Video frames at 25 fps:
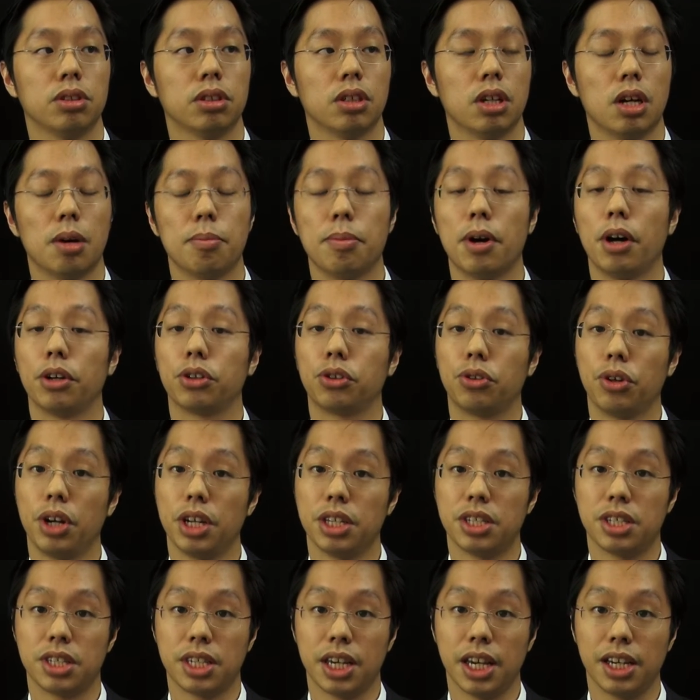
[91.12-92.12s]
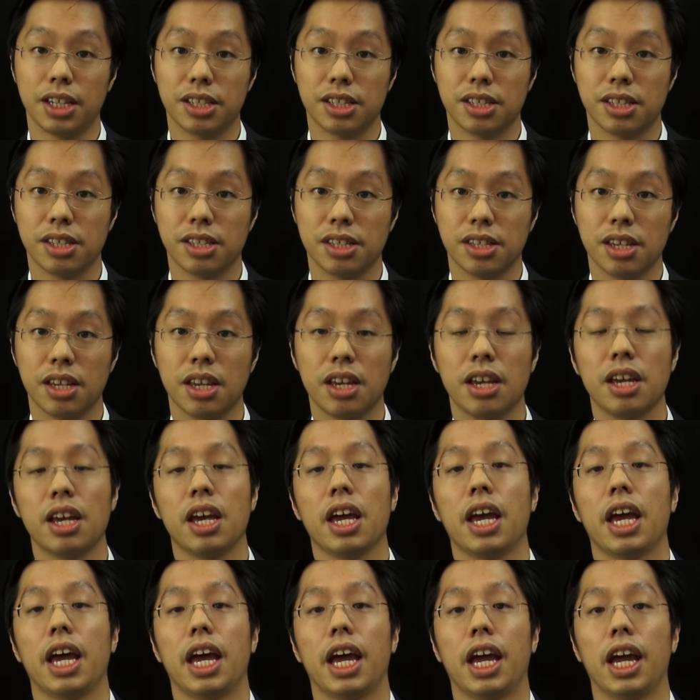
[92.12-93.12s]
about grade 6,
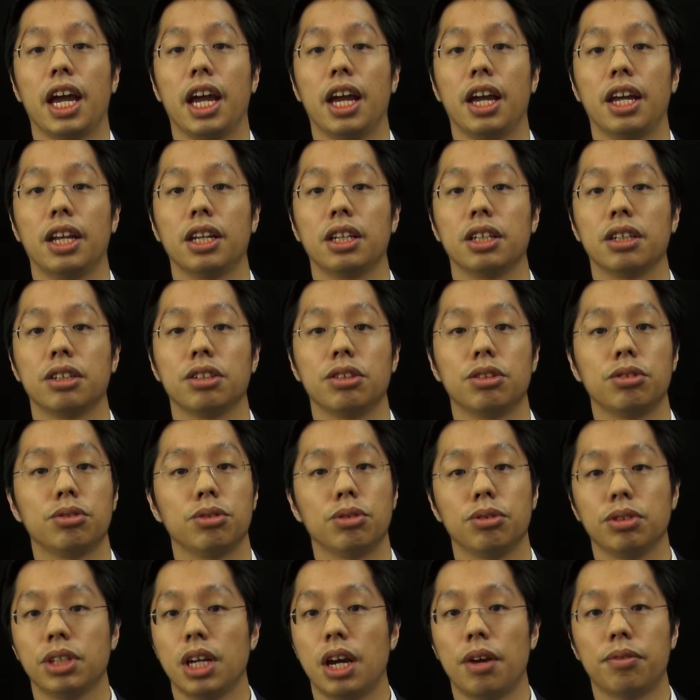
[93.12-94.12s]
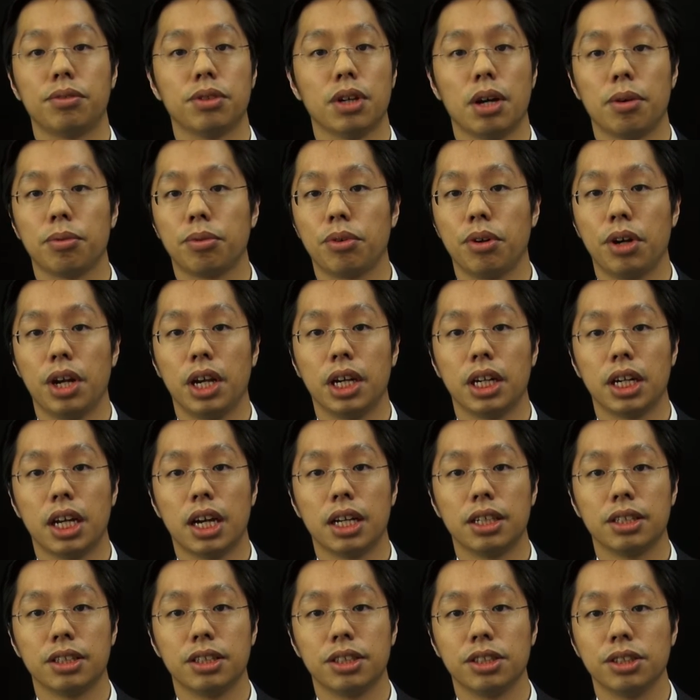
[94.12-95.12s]
and you don't have to upgrade
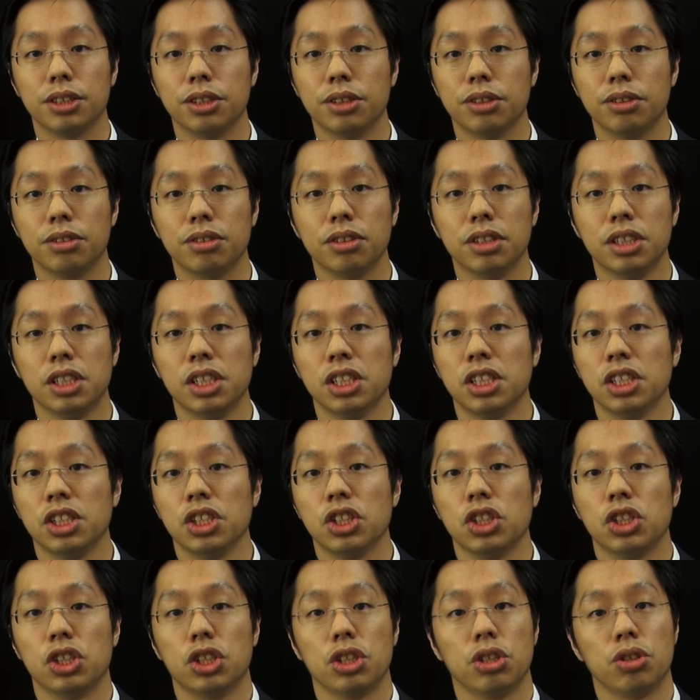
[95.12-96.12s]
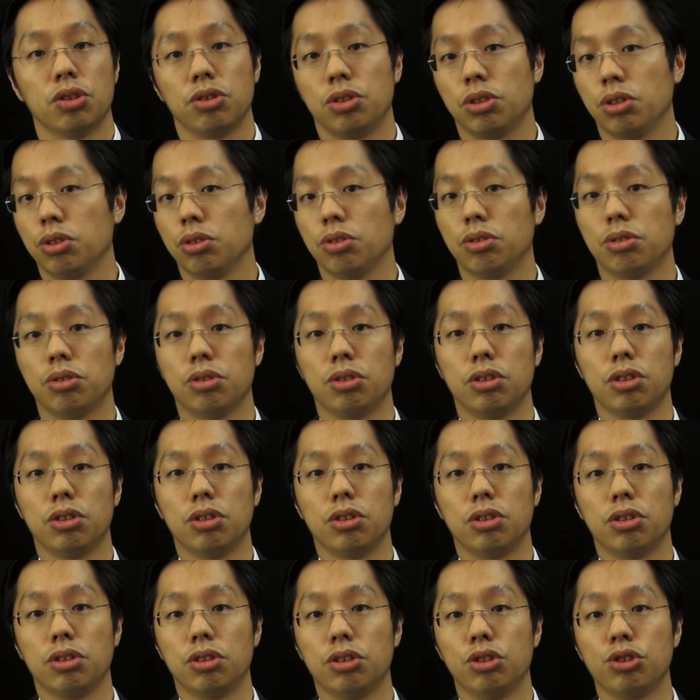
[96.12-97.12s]
until you
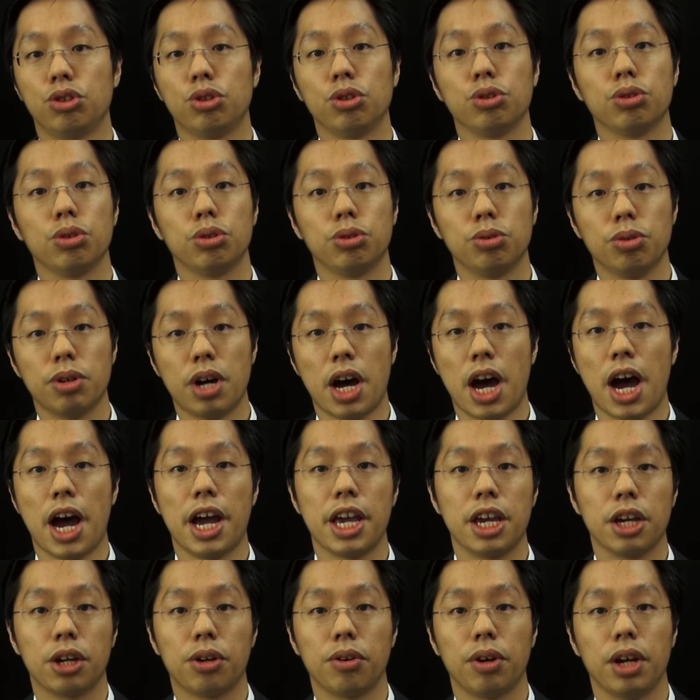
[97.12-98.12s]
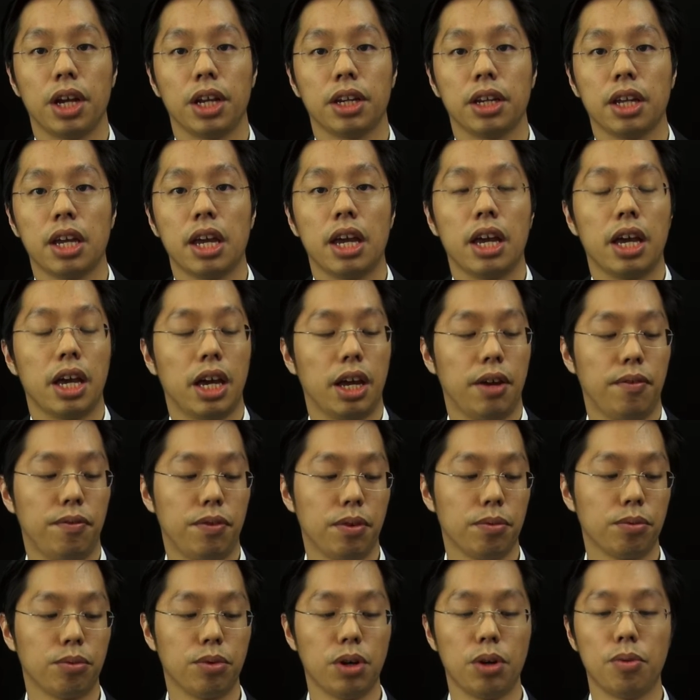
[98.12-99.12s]
choose to do a higher grade. And
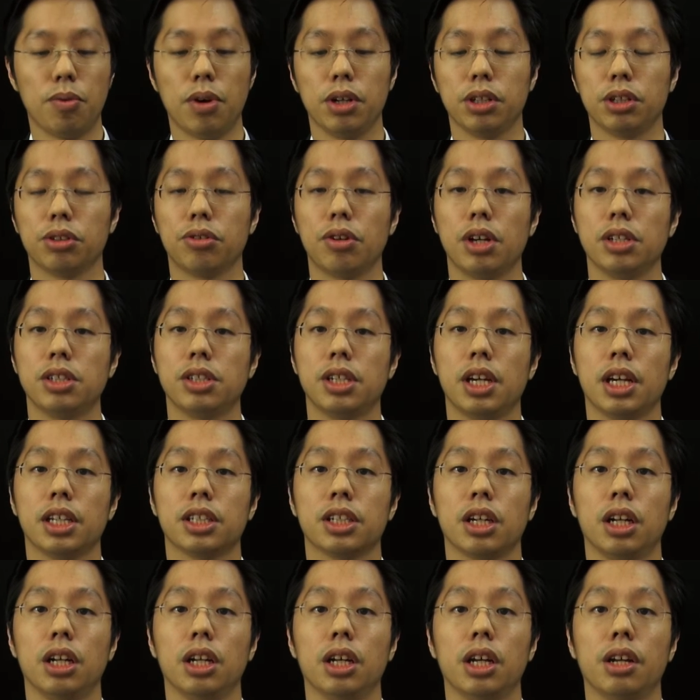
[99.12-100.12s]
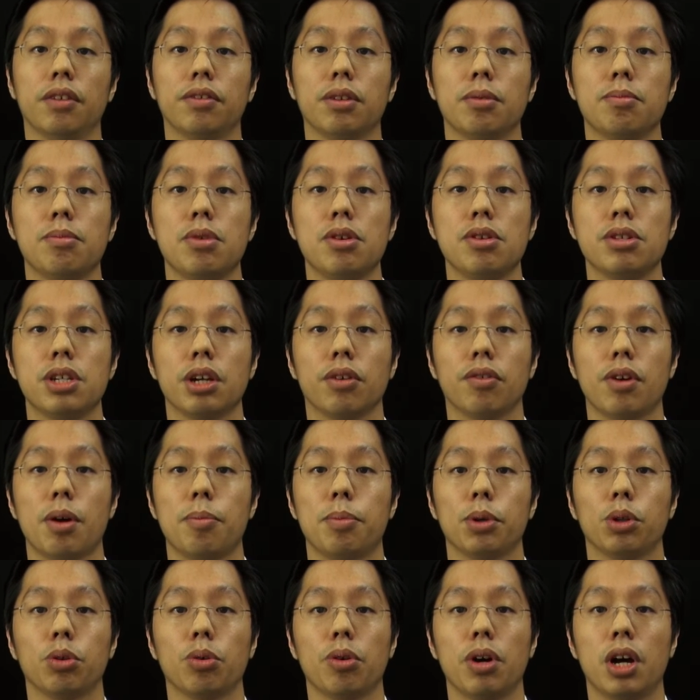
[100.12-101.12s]
from grade 1 to grade 6, a lot of the music
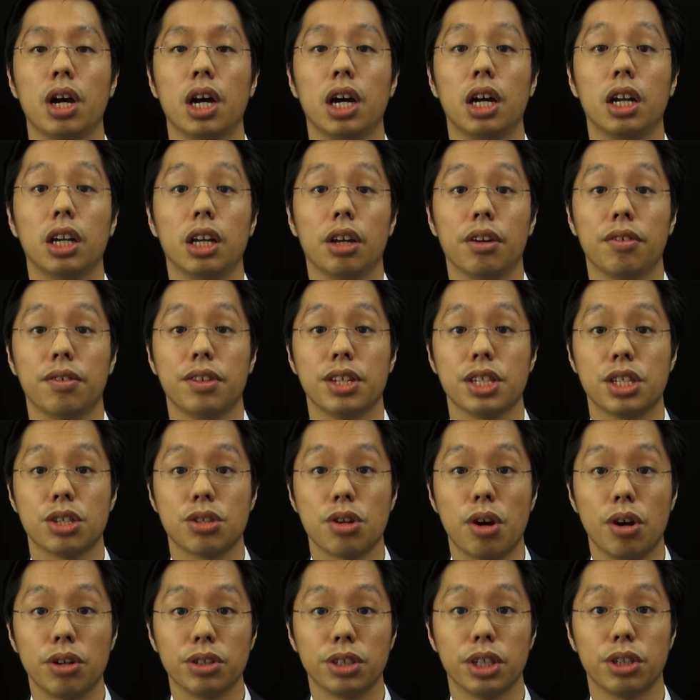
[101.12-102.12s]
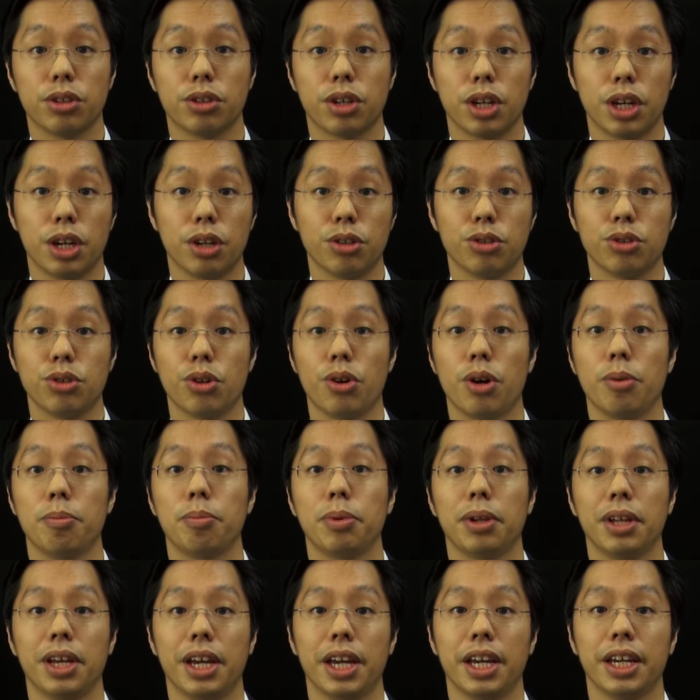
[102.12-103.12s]
repertoire, a lot of the songs that you can enjoy
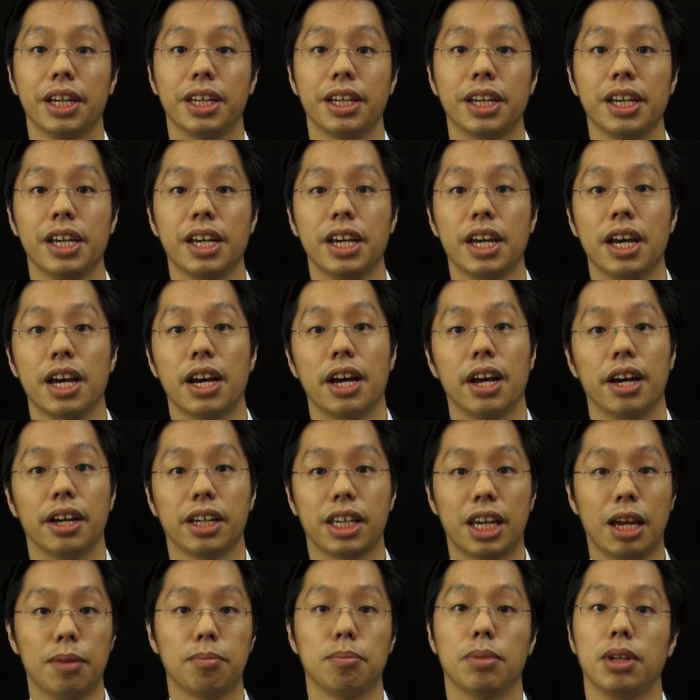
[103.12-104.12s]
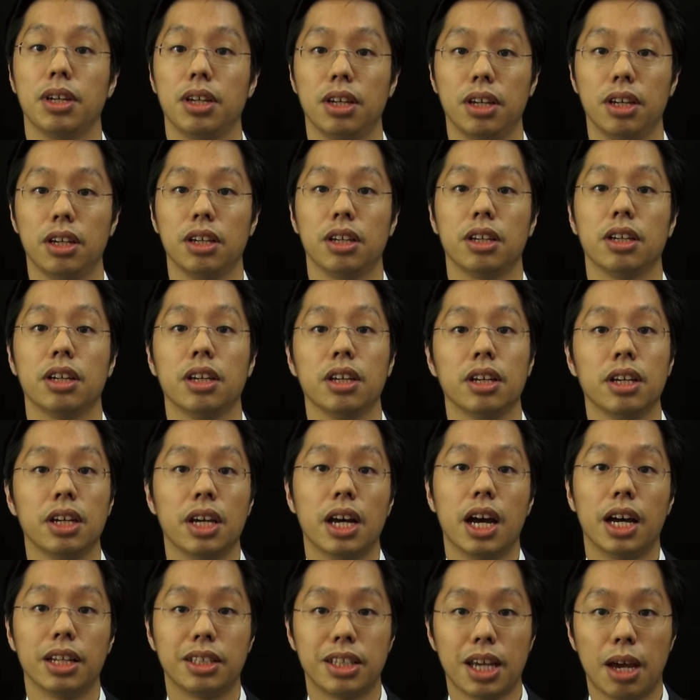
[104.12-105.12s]
playing can be
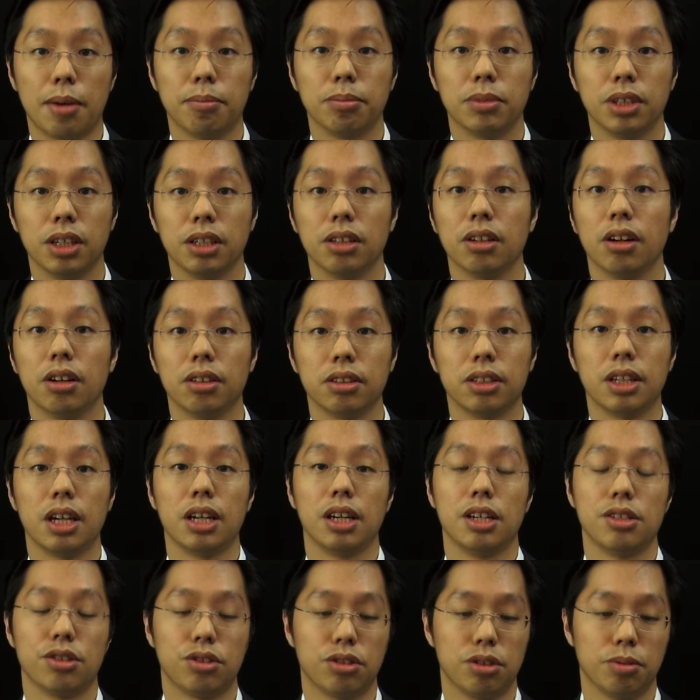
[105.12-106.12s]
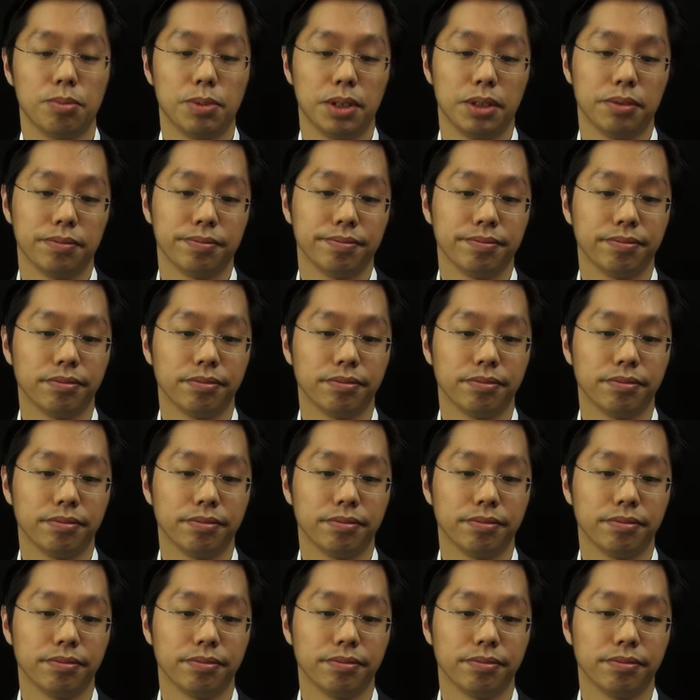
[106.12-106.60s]
attempted on that instrument.